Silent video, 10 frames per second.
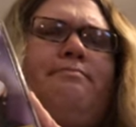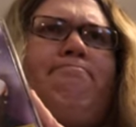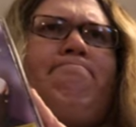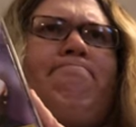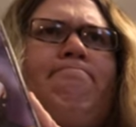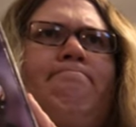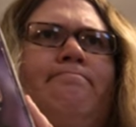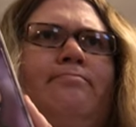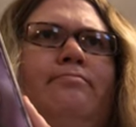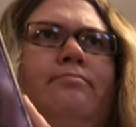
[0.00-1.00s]

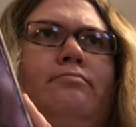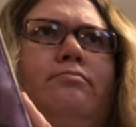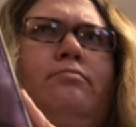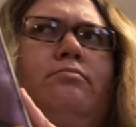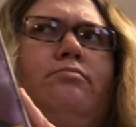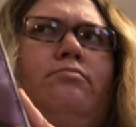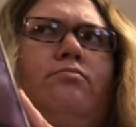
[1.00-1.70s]
(no one is talking)